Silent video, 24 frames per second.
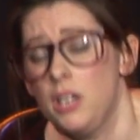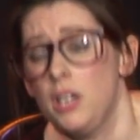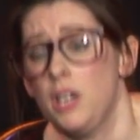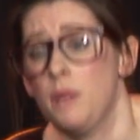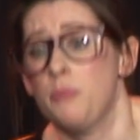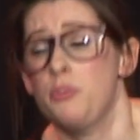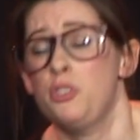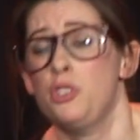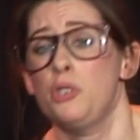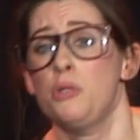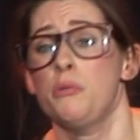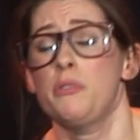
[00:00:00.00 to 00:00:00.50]

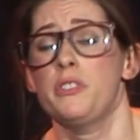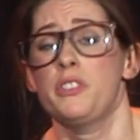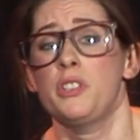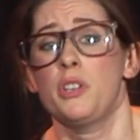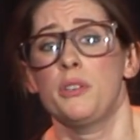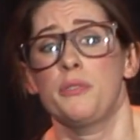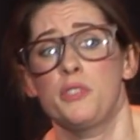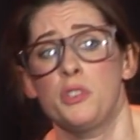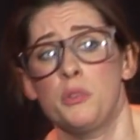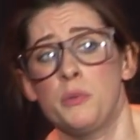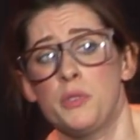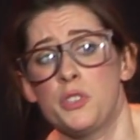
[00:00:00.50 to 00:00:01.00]
I'm sure he's
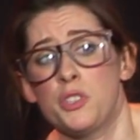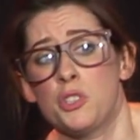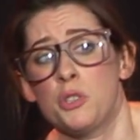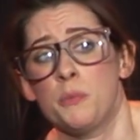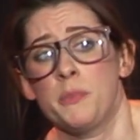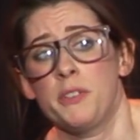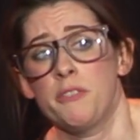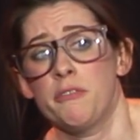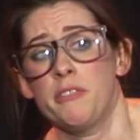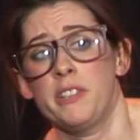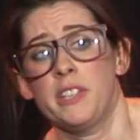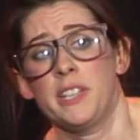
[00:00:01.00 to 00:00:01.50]
off doing
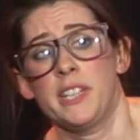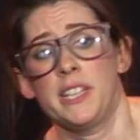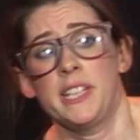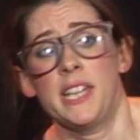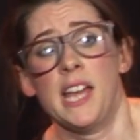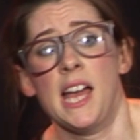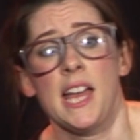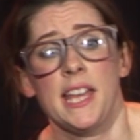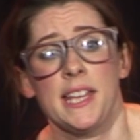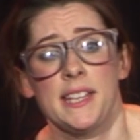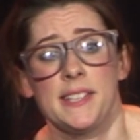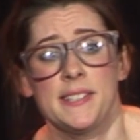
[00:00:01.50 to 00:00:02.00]
something really
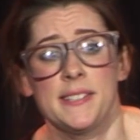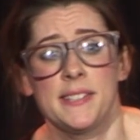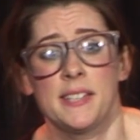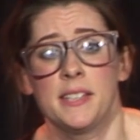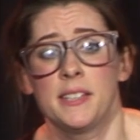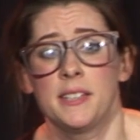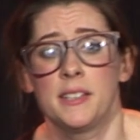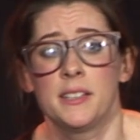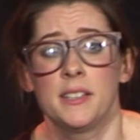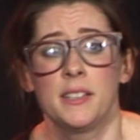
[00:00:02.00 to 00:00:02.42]
nice.